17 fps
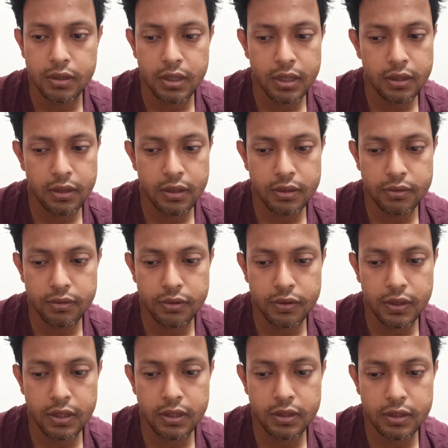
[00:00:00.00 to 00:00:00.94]
I don't
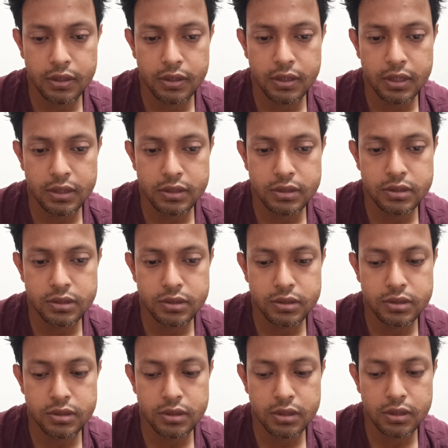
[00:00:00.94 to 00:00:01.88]
think that
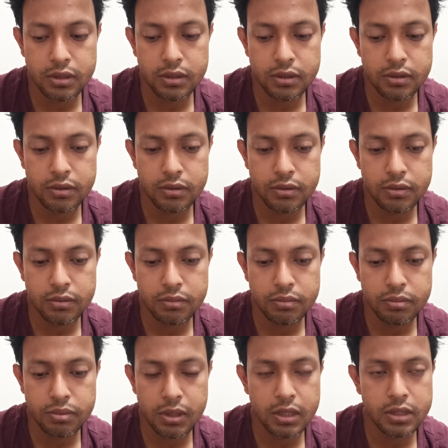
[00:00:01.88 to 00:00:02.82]
that's
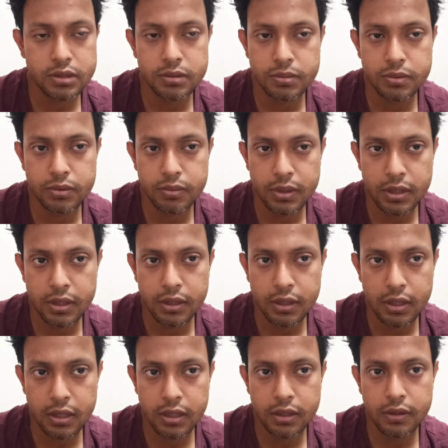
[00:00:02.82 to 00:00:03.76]
possible with
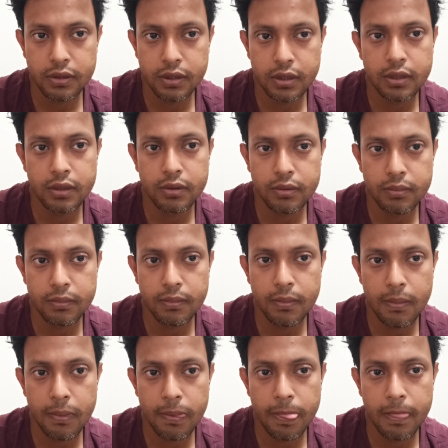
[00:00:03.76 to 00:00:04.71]
anything,
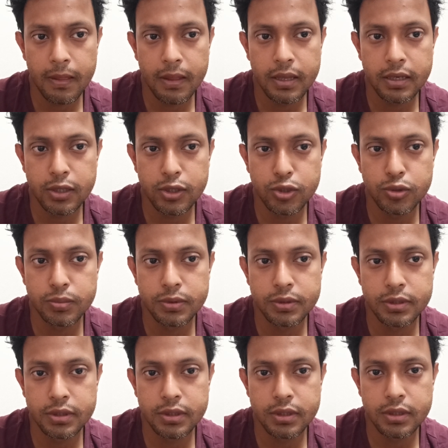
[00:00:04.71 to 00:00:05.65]
any
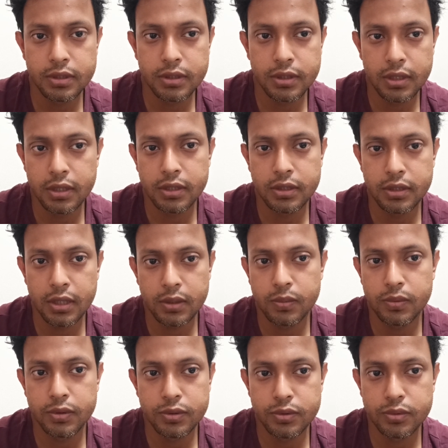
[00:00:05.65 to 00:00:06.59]
human thing that
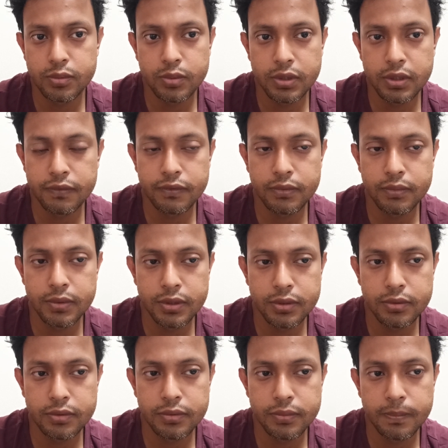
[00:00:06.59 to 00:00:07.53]
we do, whatever we
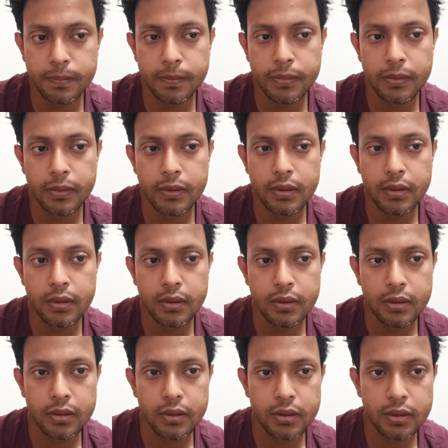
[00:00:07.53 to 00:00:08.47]
do.
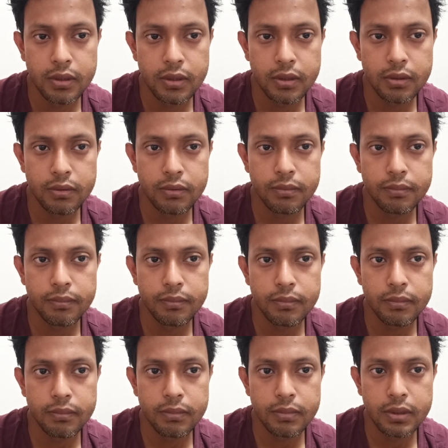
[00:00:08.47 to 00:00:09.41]
You know,
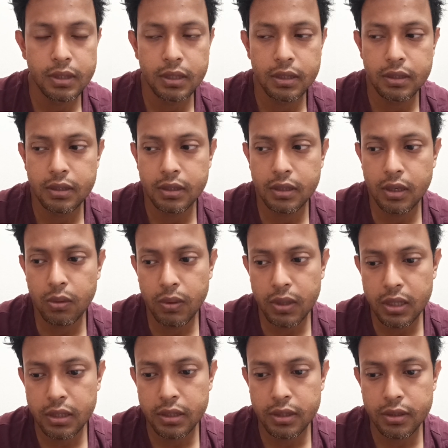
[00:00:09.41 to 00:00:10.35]
like a
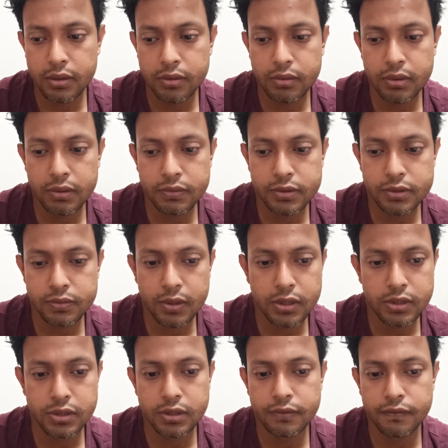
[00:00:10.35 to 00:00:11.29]
while ago, I was
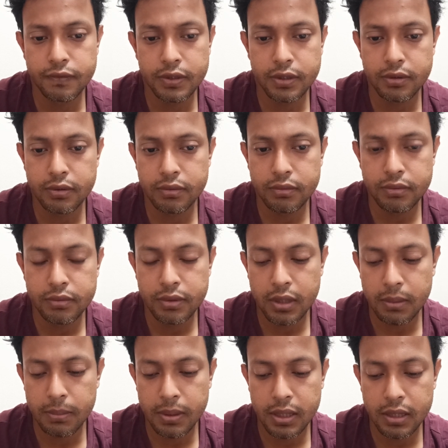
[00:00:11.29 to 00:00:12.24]
watching a video
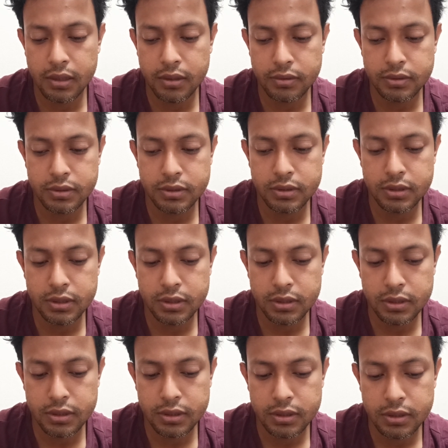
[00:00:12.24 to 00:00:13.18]
about
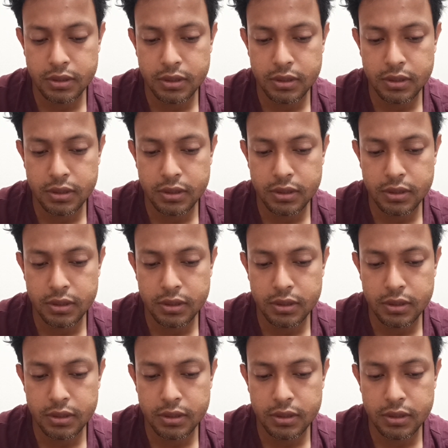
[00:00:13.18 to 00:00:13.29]
uh,